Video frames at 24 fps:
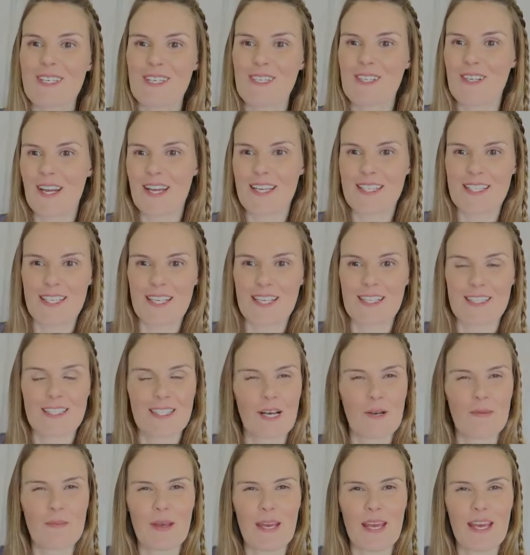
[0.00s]
which is crazy because
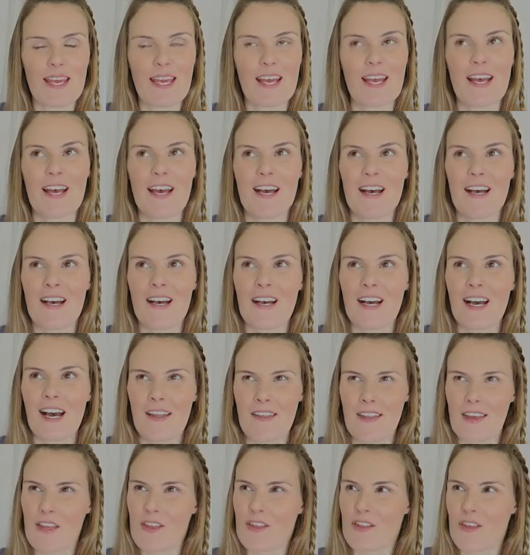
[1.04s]
I'll be I
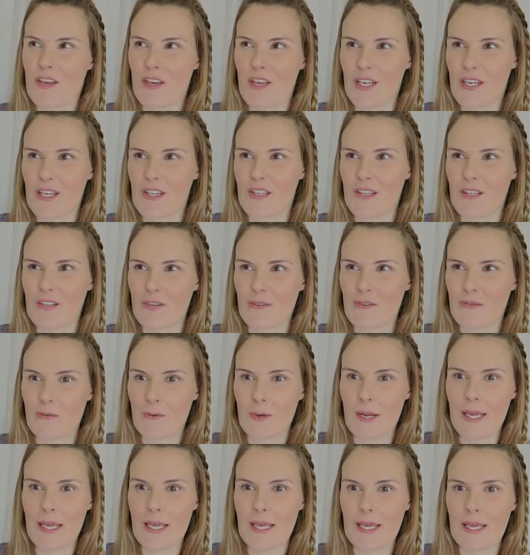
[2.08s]
think
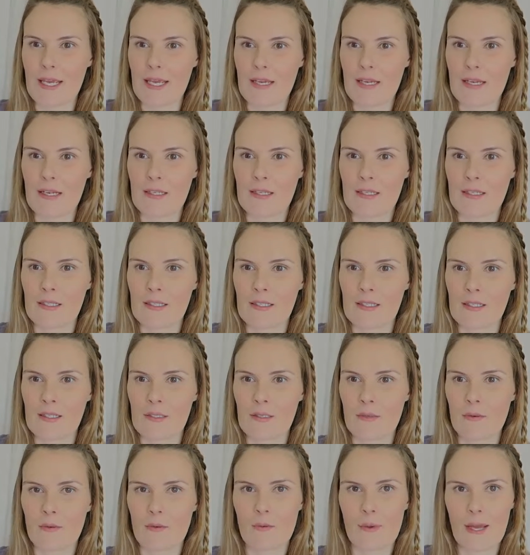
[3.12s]
33
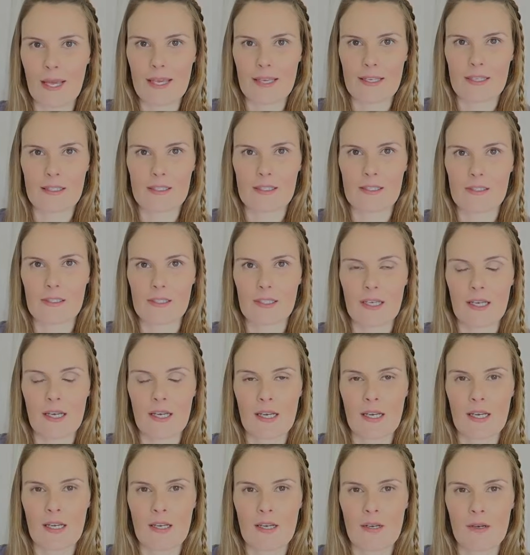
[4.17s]
weeks
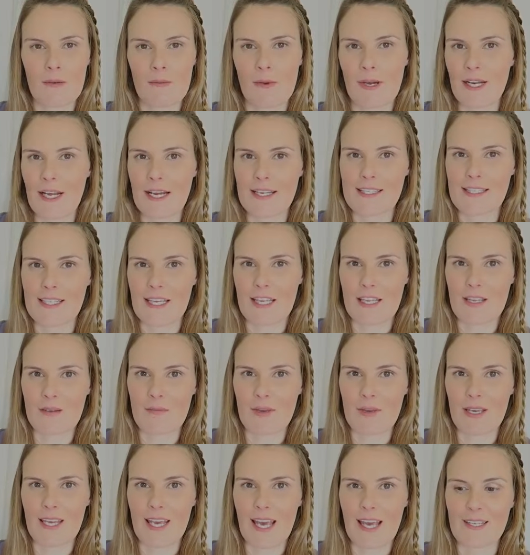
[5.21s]
when I see
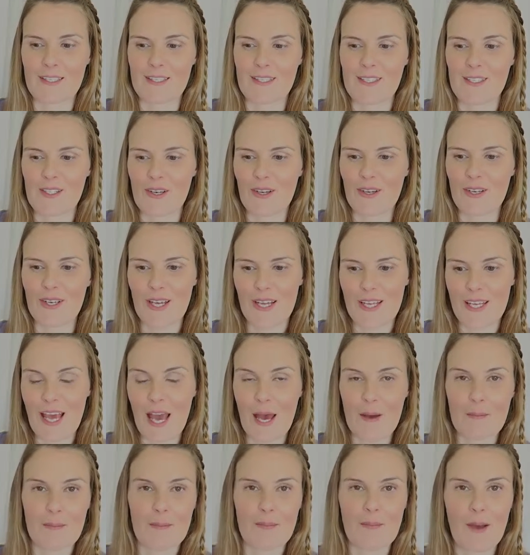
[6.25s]
them again. So
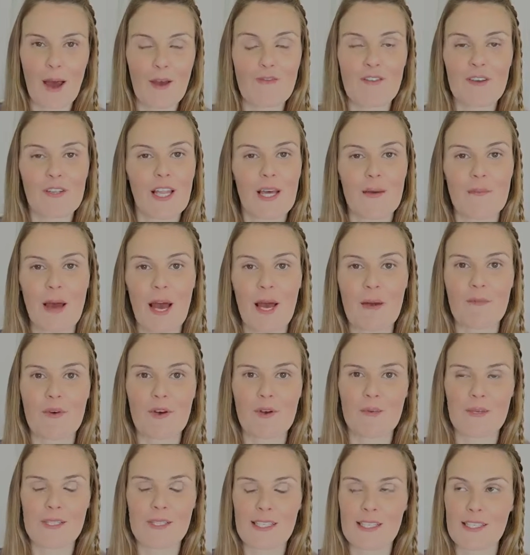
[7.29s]
yeah, I feel like my
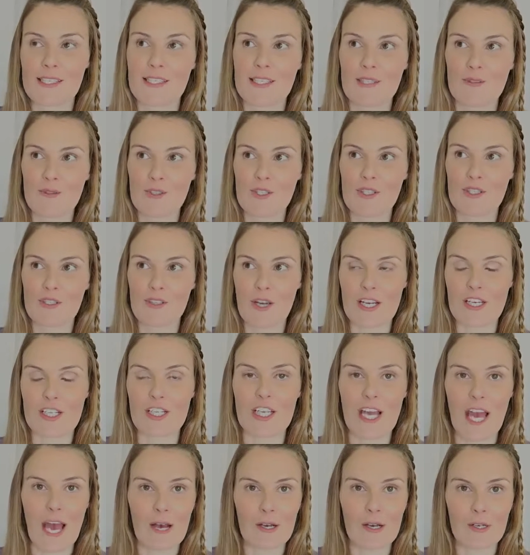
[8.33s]
appointments are still
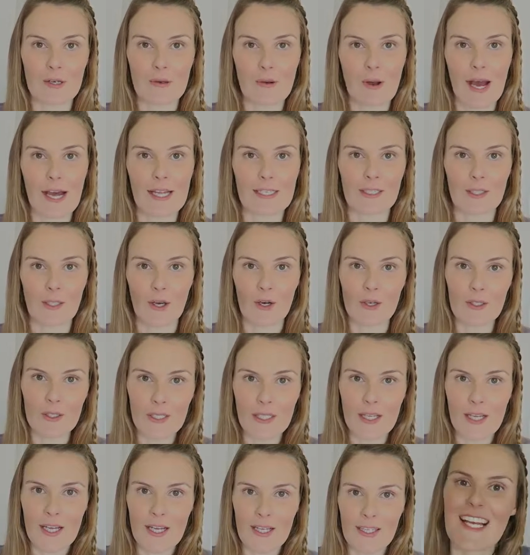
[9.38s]
stretched out quite long.
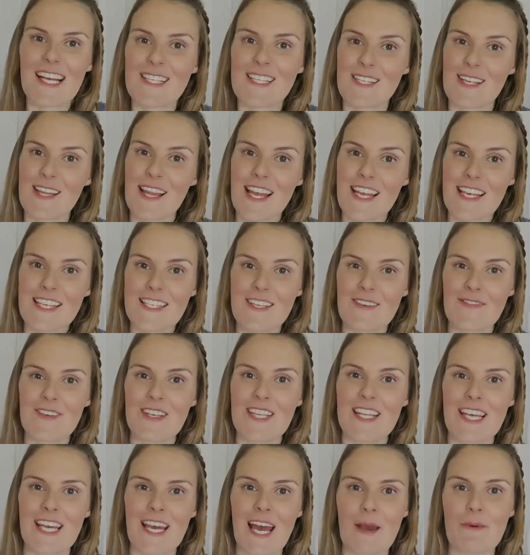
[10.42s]
So that is
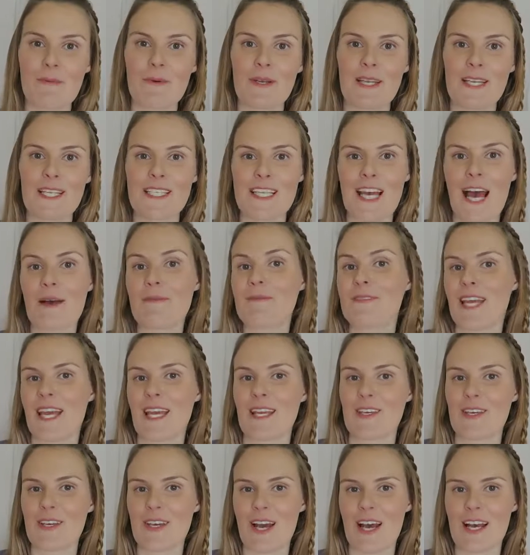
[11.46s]
everything I wanted to
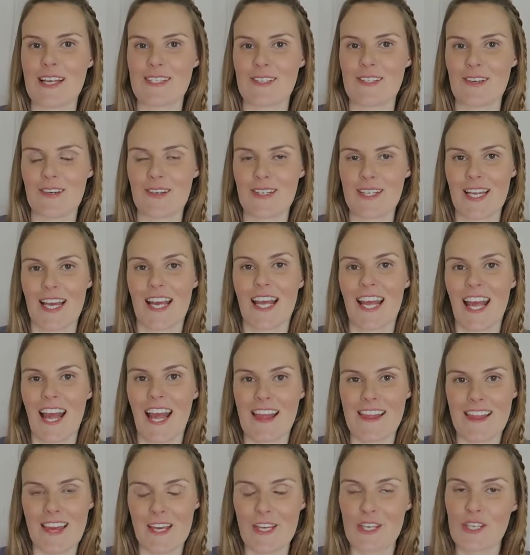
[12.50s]
update you guys on.
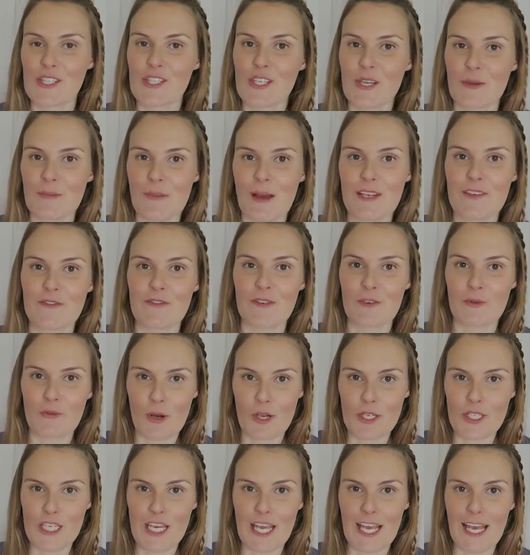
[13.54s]
Thank you so much for
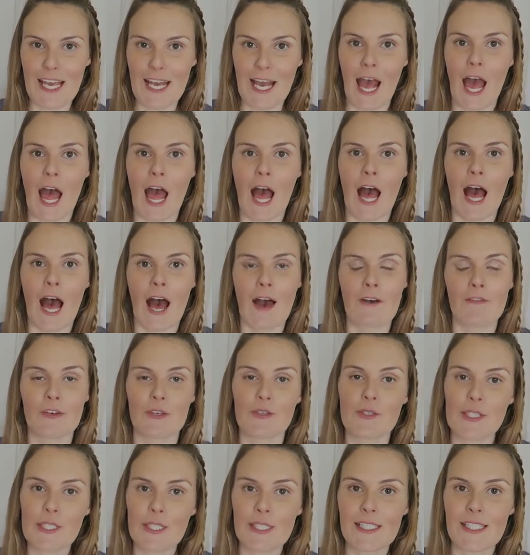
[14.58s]
watching. I've
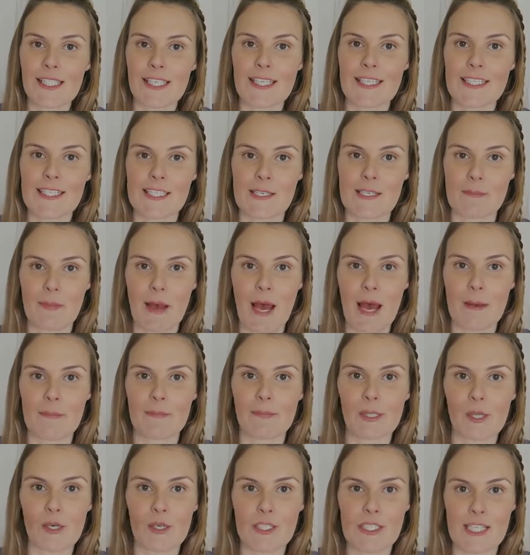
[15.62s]
also linked to my
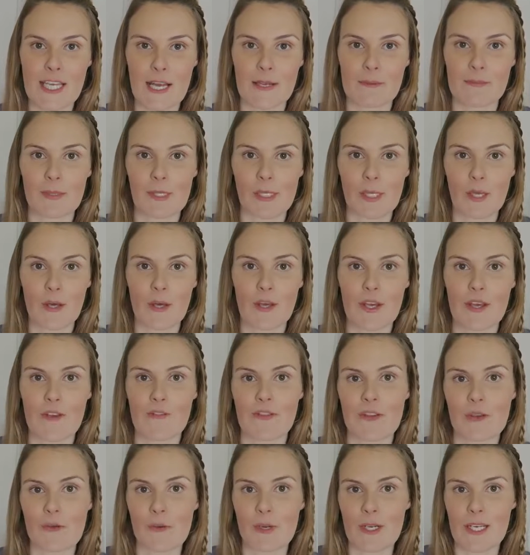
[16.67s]
blog down below
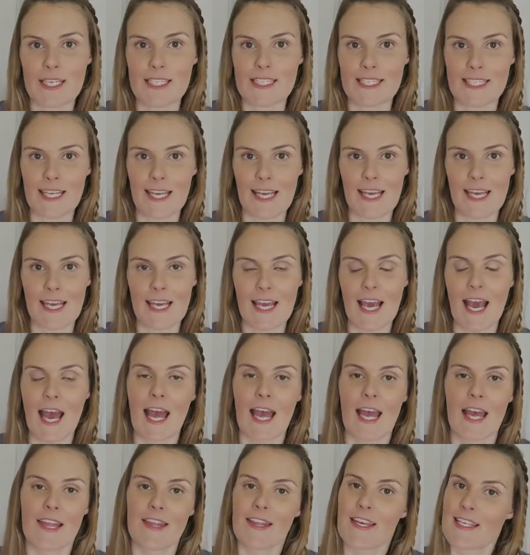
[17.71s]
if you want to see
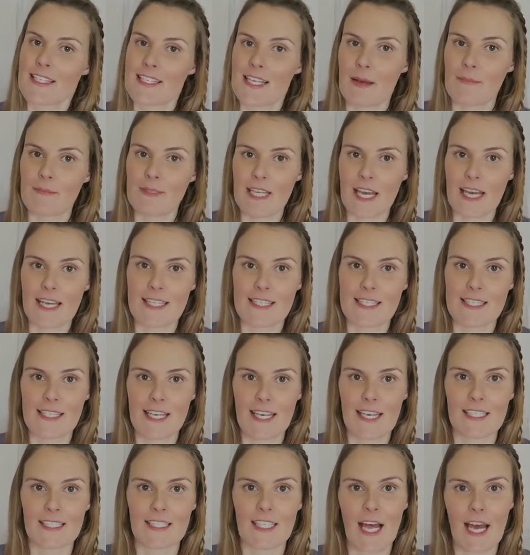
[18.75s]
these updates
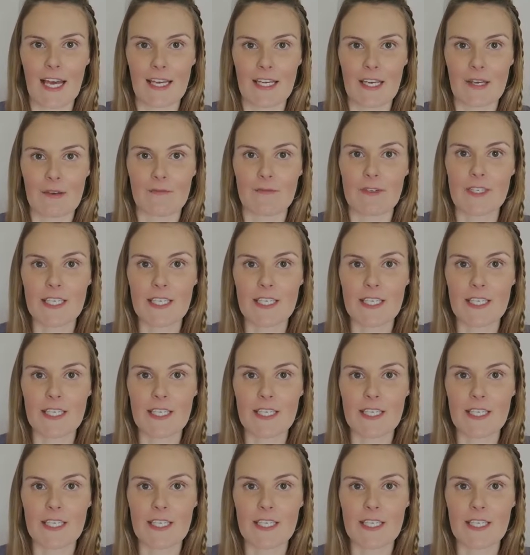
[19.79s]
in like a